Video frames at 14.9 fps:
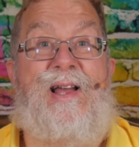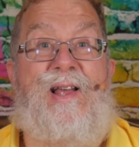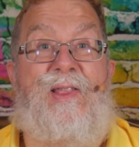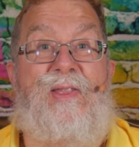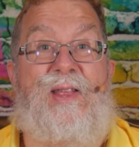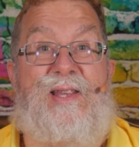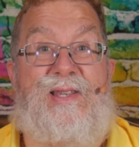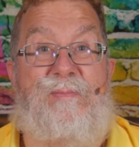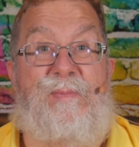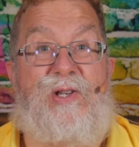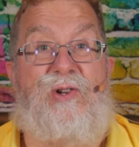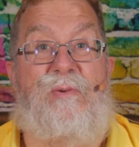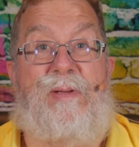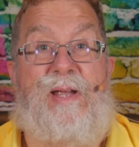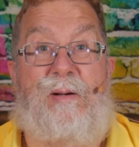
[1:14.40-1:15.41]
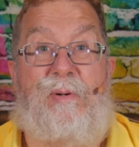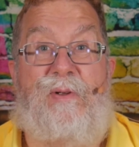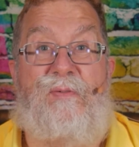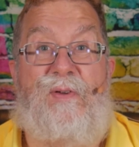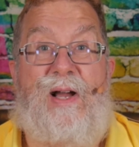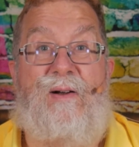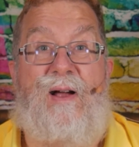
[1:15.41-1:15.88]
that somebody's going to be able to
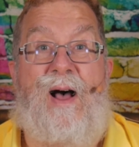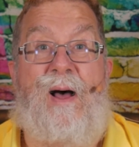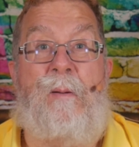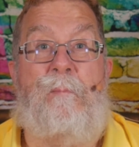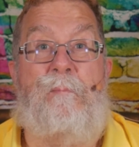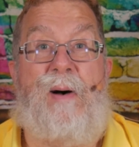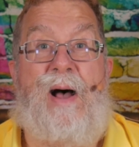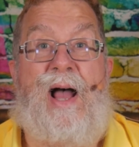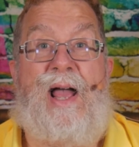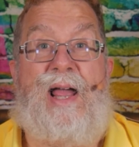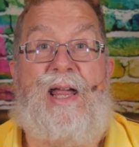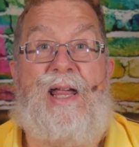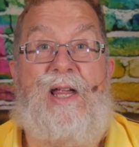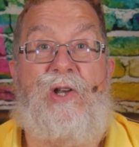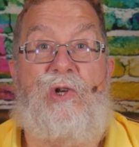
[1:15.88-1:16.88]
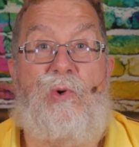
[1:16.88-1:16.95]
figure out by